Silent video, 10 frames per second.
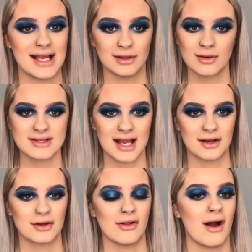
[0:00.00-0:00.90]
It looks like
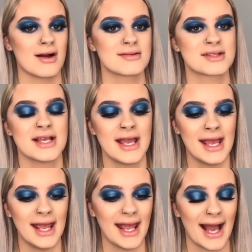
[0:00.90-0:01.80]
a gloss,
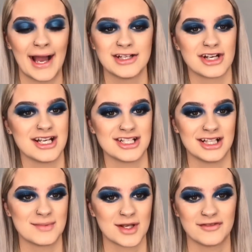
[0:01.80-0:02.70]
it hydrates your
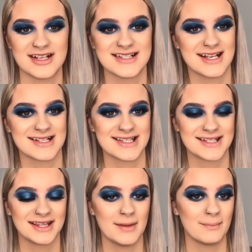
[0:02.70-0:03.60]
lips obviously because it's
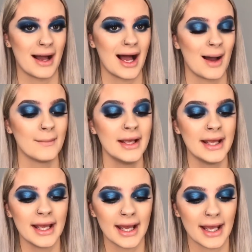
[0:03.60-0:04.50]
a lip balm,
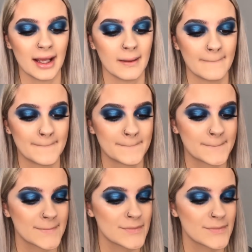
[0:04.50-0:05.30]
and